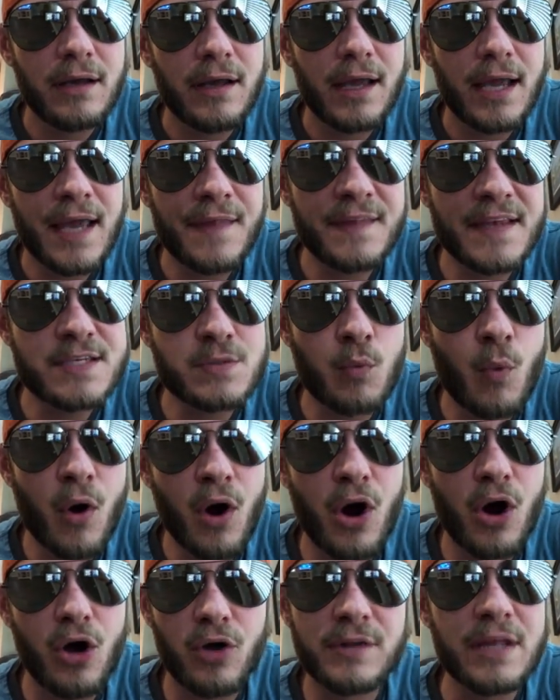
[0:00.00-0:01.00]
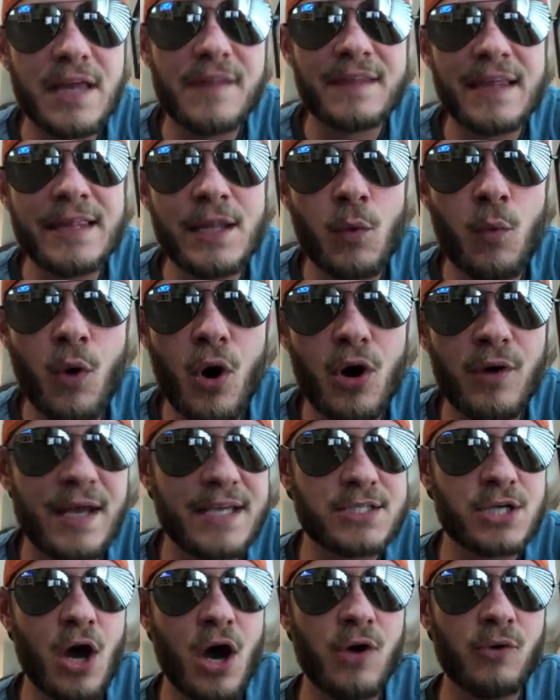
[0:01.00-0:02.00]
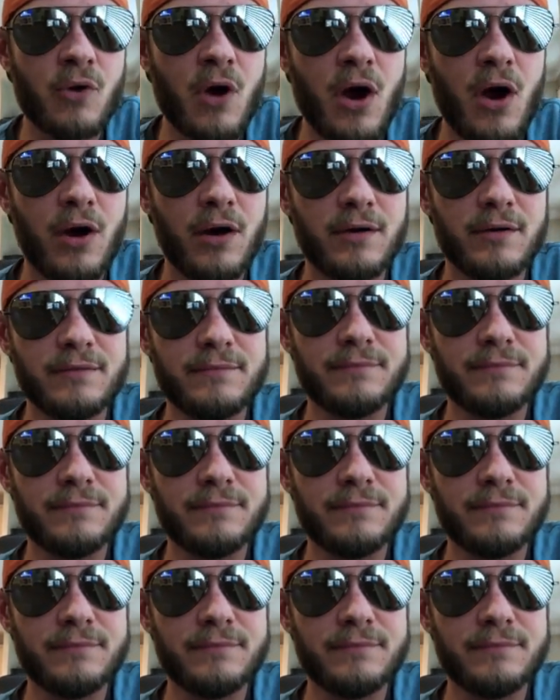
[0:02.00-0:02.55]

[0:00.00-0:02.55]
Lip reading: in this world, then the world has gone wrong.